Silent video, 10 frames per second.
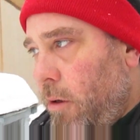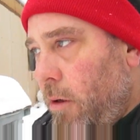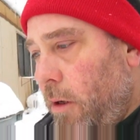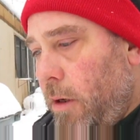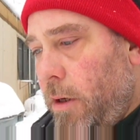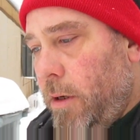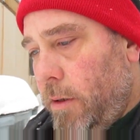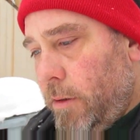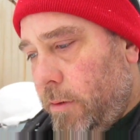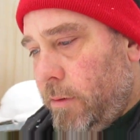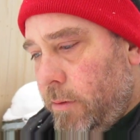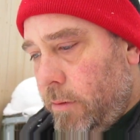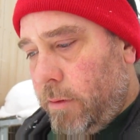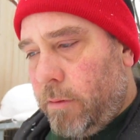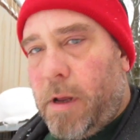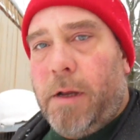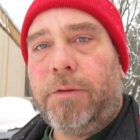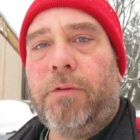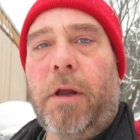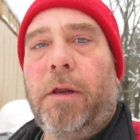And
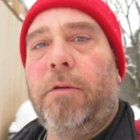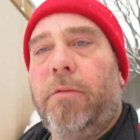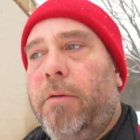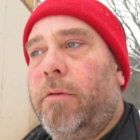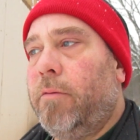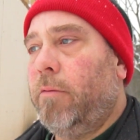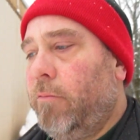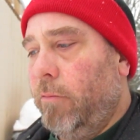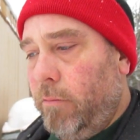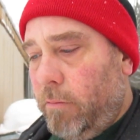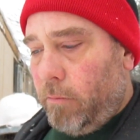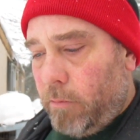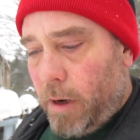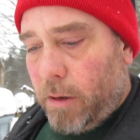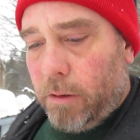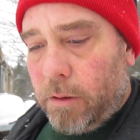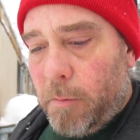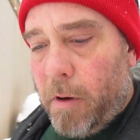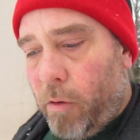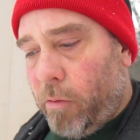last night, when I
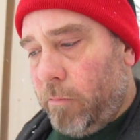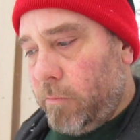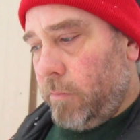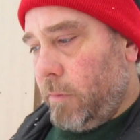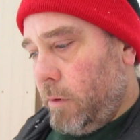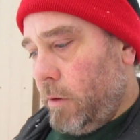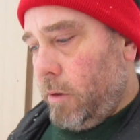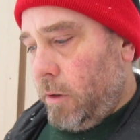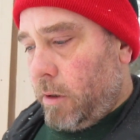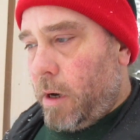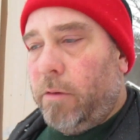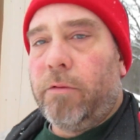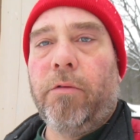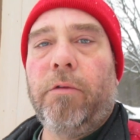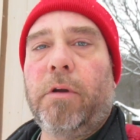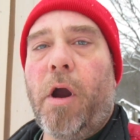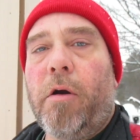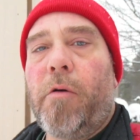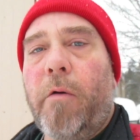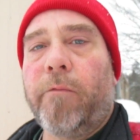come out, I turn the
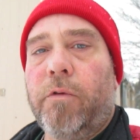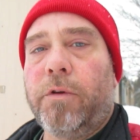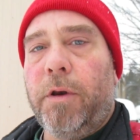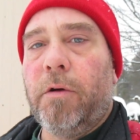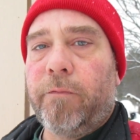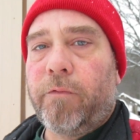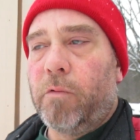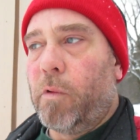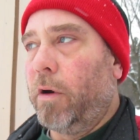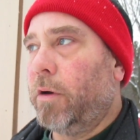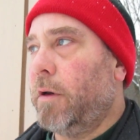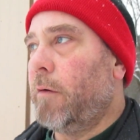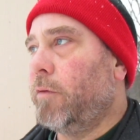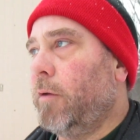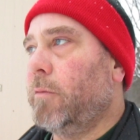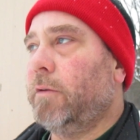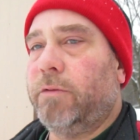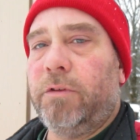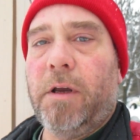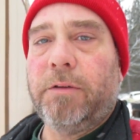car on for Tennille for work and everything
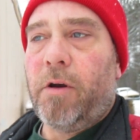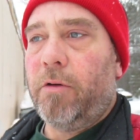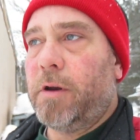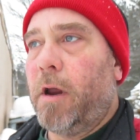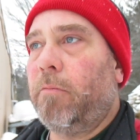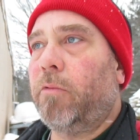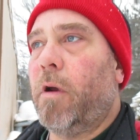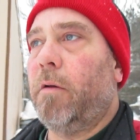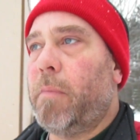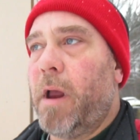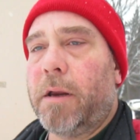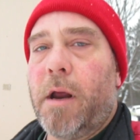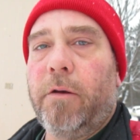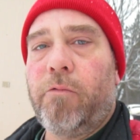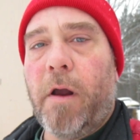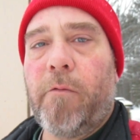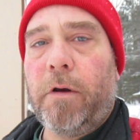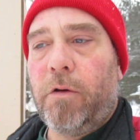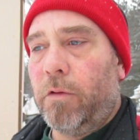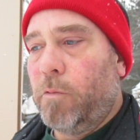because he has a hard time trying to back out of the driveway
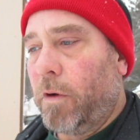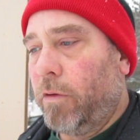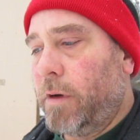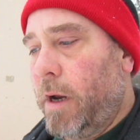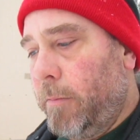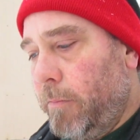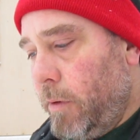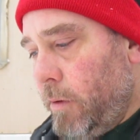during the winter time